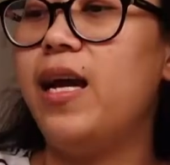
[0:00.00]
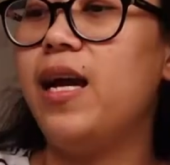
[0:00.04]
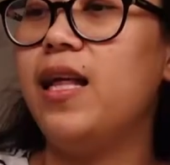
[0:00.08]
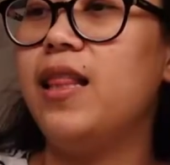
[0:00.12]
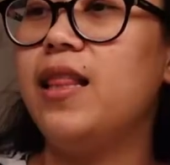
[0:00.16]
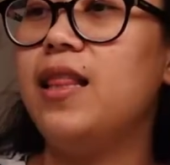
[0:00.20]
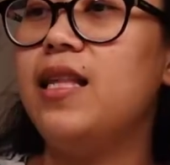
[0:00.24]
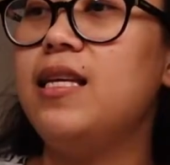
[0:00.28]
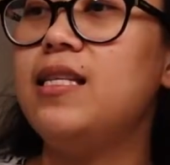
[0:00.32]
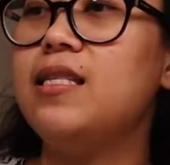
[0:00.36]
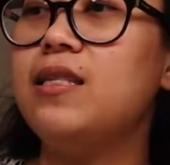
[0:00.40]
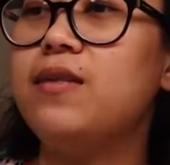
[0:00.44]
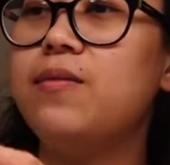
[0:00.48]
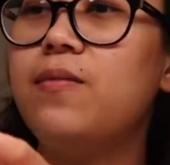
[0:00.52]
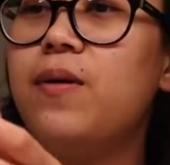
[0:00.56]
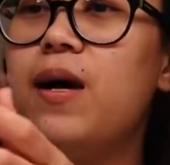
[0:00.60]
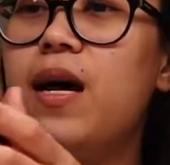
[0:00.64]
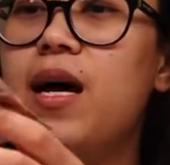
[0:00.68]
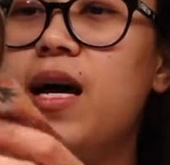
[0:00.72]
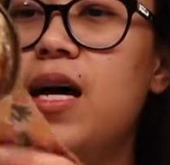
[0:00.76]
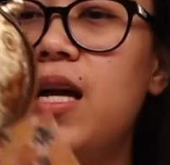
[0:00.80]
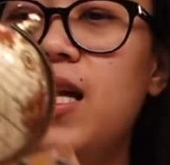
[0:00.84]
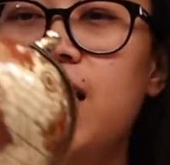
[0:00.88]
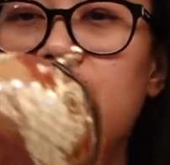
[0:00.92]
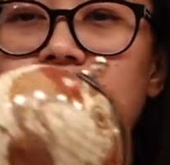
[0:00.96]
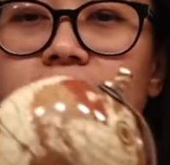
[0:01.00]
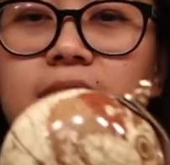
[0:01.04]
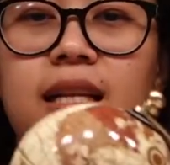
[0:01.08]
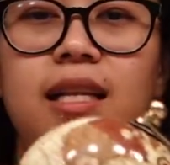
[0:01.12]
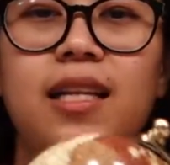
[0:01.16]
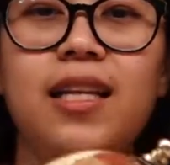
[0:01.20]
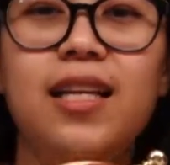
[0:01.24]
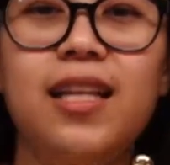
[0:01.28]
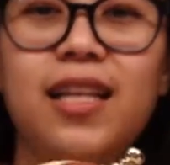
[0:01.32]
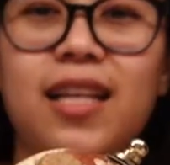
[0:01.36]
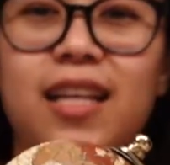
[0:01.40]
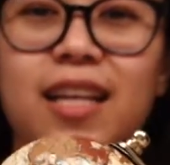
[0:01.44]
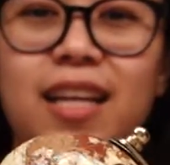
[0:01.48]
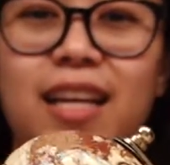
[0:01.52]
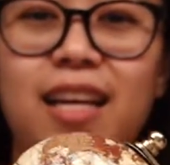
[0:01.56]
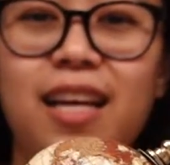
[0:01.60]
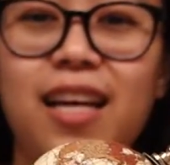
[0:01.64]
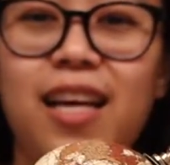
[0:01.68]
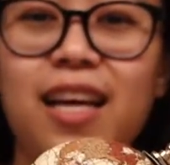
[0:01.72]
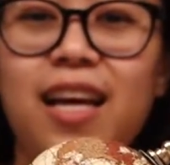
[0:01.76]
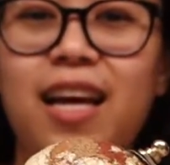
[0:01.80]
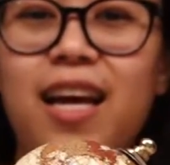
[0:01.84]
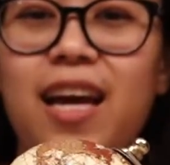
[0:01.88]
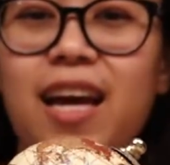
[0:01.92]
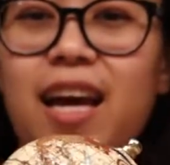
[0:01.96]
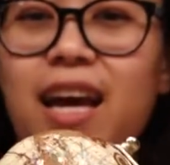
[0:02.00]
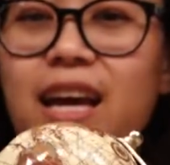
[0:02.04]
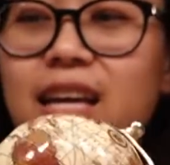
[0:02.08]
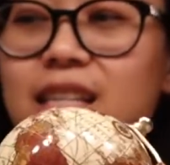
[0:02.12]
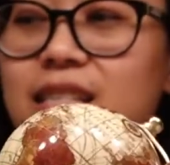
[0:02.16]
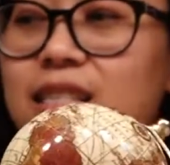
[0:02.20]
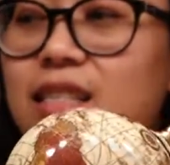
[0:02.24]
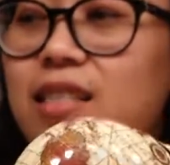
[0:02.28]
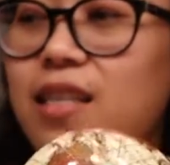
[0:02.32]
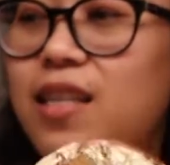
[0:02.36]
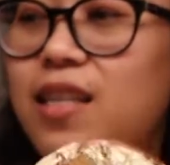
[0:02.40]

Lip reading: got this one. It's